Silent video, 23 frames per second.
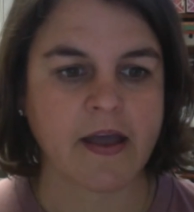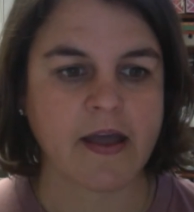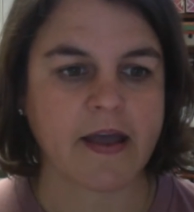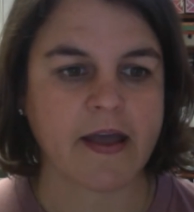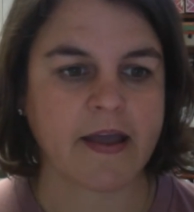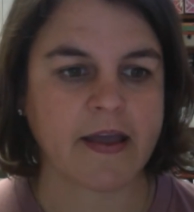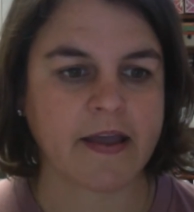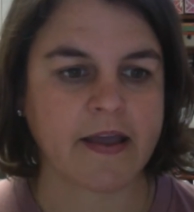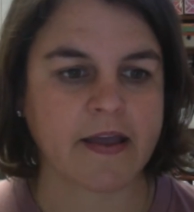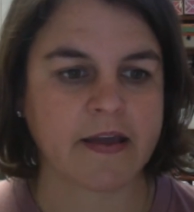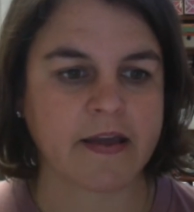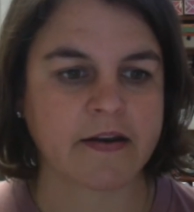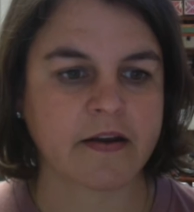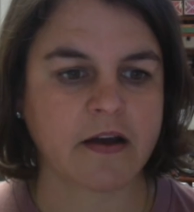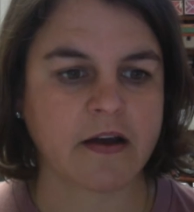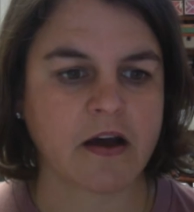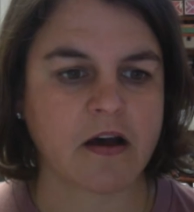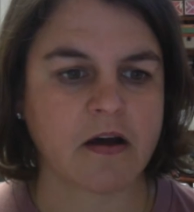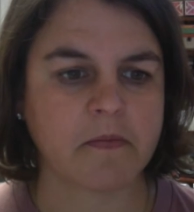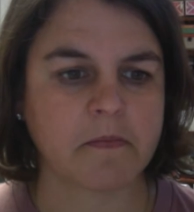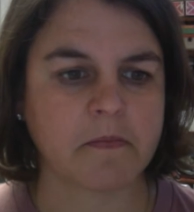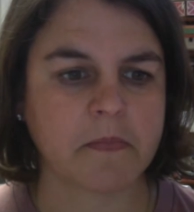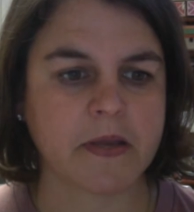And
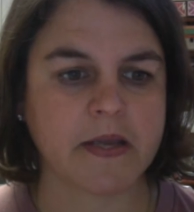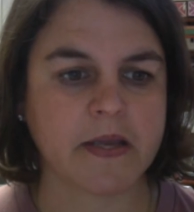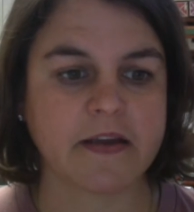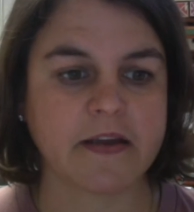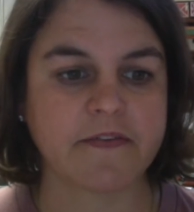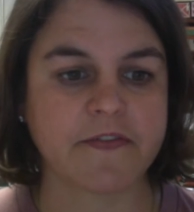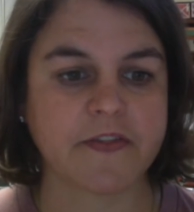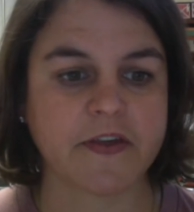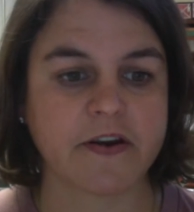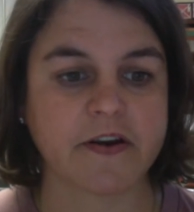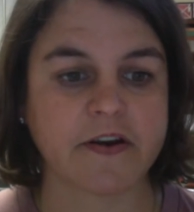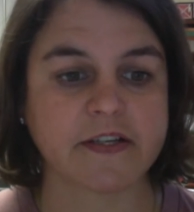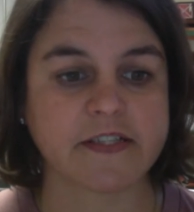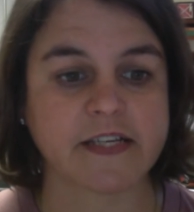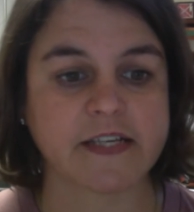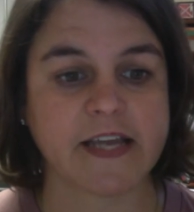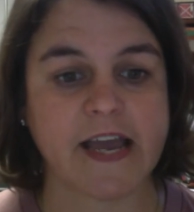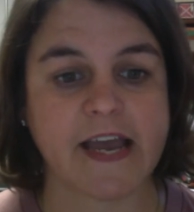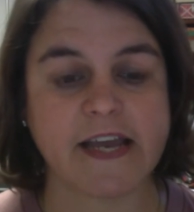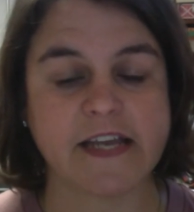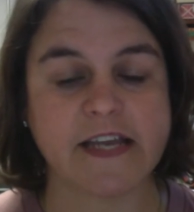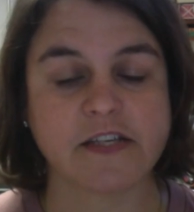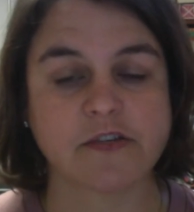if there's a
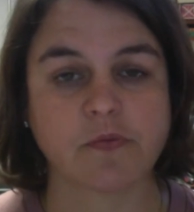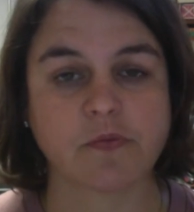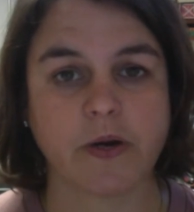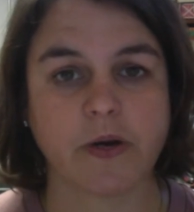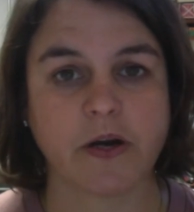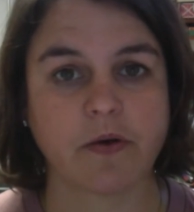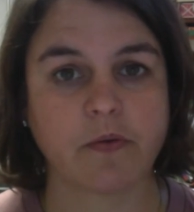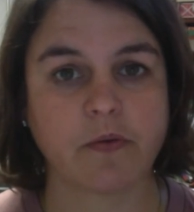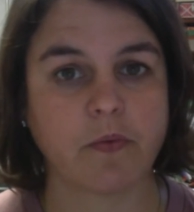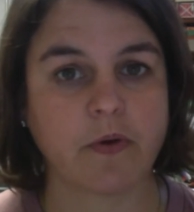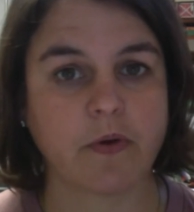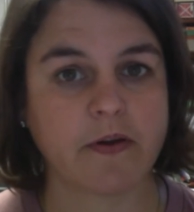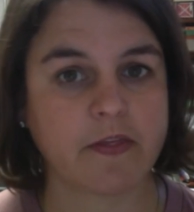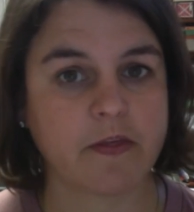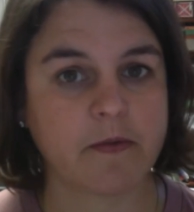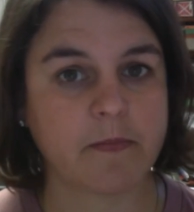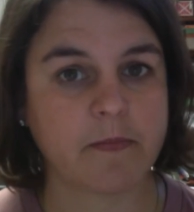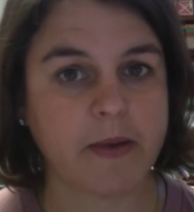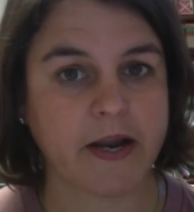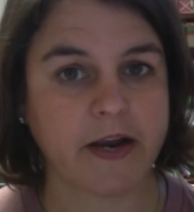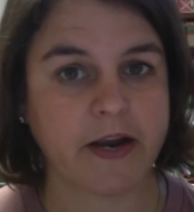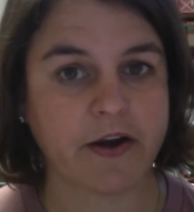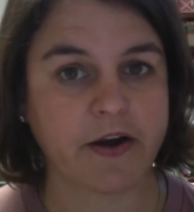case where one of the
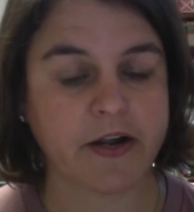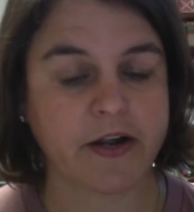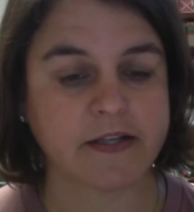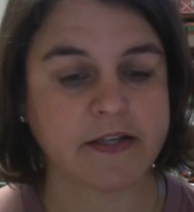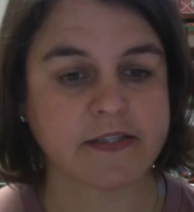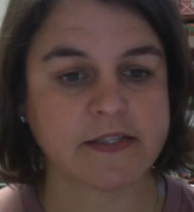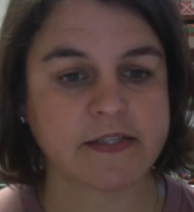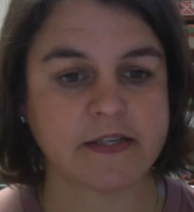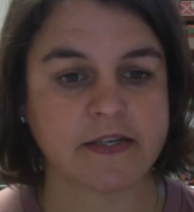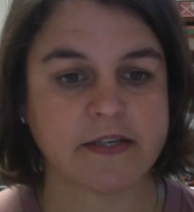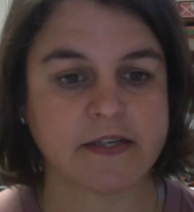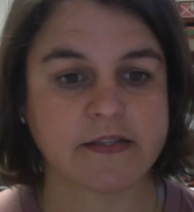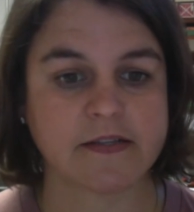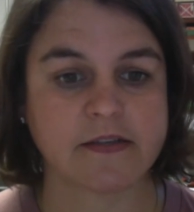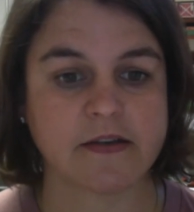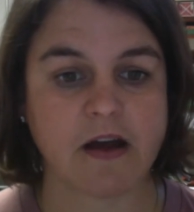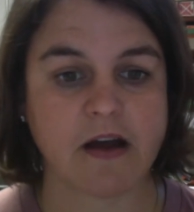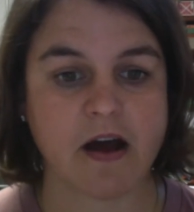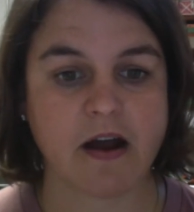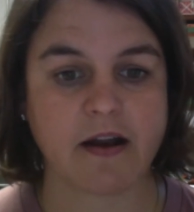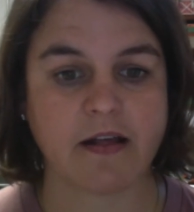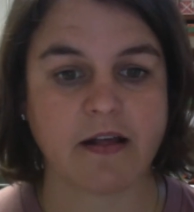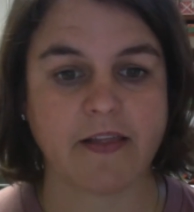parents is
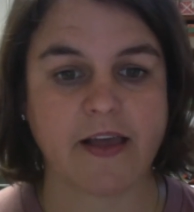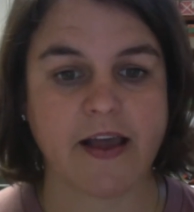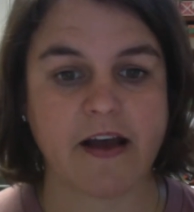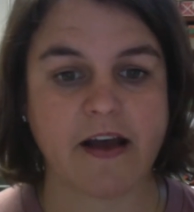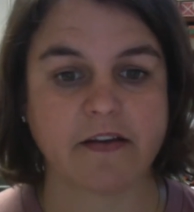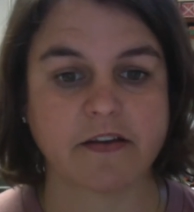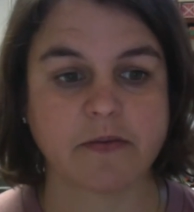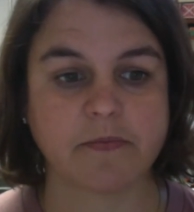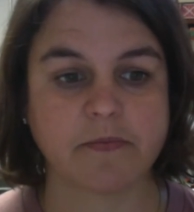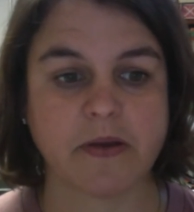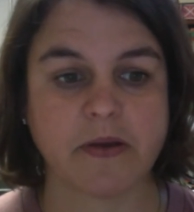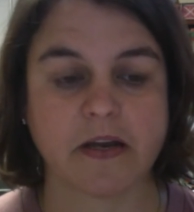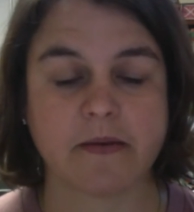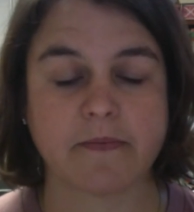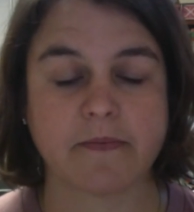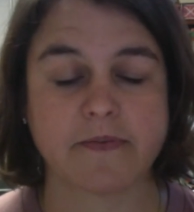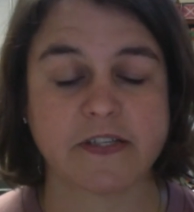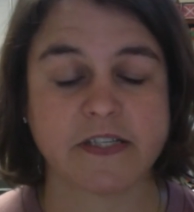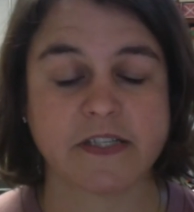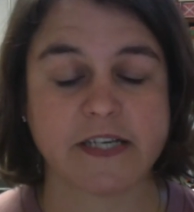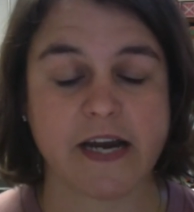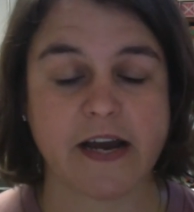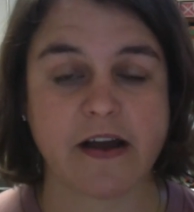not allowed to pick up a
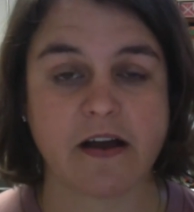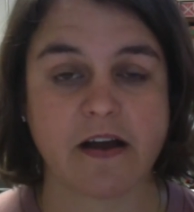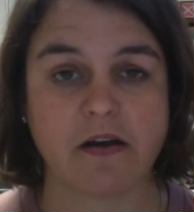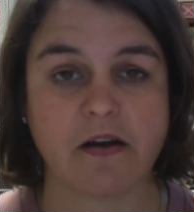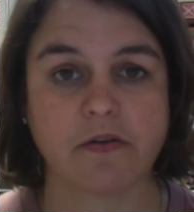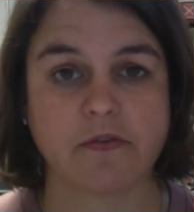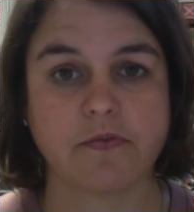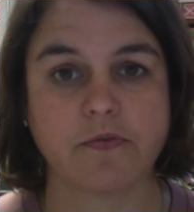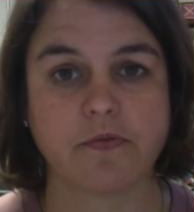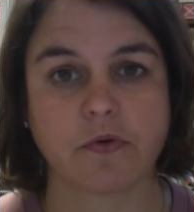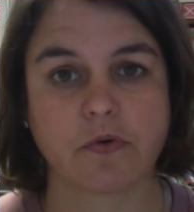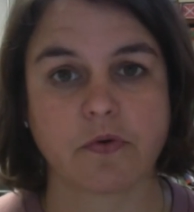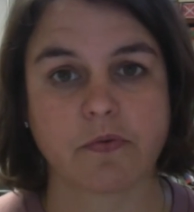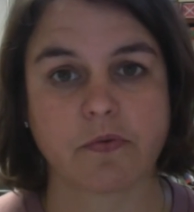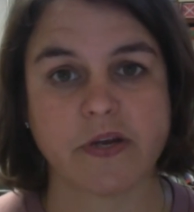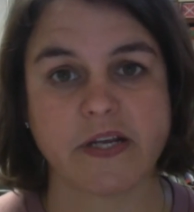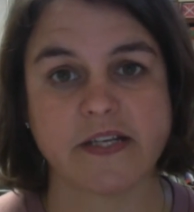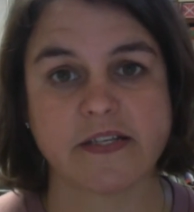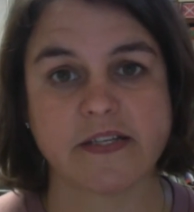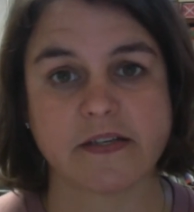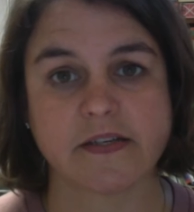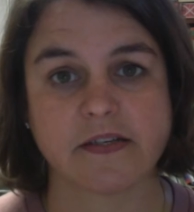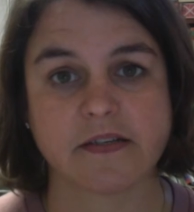child for
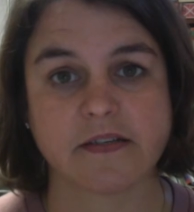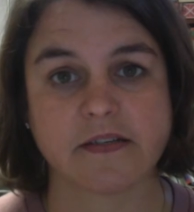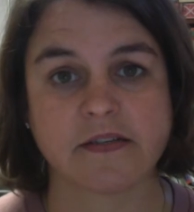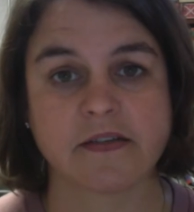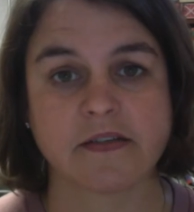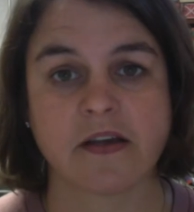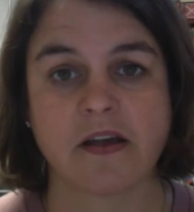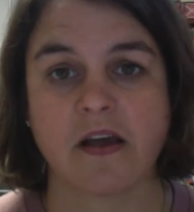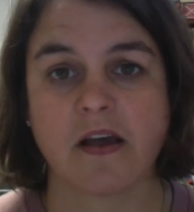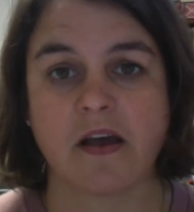reasons,